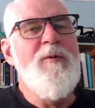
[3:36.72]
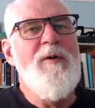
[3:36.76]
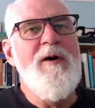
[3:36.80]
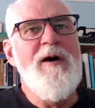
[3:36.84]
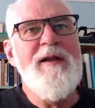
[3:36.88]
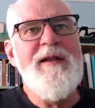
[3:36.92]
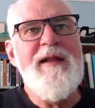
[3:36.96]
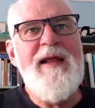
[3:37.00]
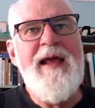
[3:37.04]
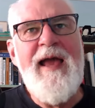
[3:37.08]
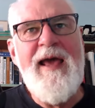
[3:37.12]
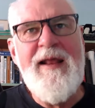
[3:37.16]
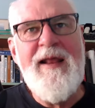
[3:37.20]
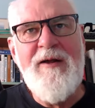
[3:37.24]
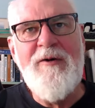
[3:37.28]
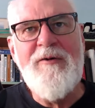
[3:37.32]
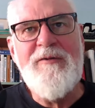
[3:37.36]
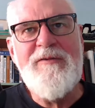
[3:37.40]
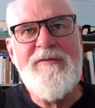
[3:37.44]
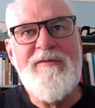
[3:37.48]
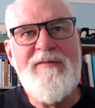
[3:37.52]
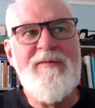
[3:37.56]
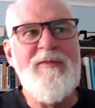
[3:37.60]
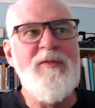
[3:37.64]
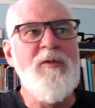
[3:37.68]
what
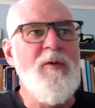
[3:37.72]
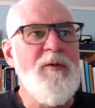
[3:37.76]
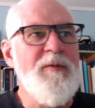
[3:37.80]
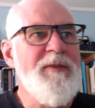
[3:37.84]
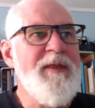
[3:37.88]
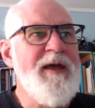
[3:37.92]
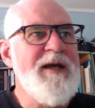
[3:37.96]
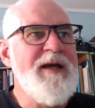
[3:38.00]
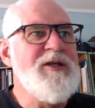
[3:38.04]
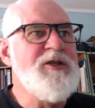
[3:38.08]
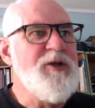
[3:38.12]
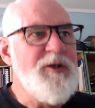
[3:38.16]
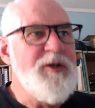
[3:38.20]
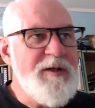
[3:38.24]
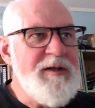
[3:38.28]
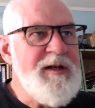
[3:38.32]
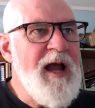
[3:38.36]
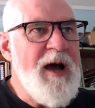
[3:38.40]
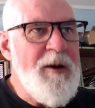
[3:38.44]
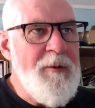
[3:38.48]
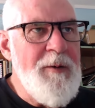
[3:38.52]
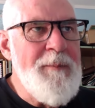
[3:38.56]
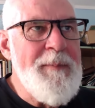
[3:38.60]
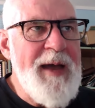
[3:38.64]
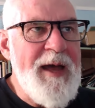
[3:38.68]
adults thought they should
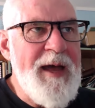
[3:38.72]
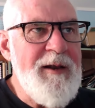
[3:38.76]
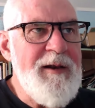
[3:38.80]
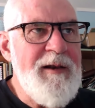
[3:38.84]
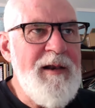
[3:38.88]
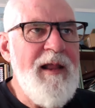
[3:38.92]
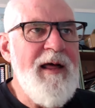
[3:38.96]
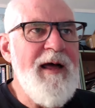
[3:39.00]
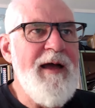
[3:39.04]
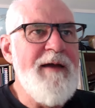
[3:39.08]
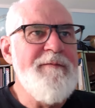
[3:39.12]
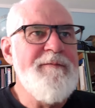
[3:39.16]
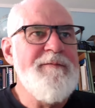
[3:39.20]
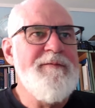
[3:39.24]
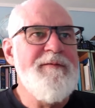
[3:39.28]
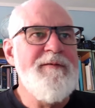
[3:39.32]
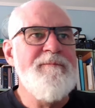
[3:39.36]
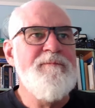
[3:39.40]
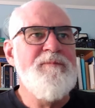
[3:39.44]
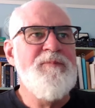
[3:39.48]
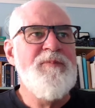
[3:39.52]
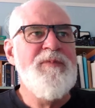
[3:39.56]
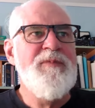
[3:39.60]
know about life.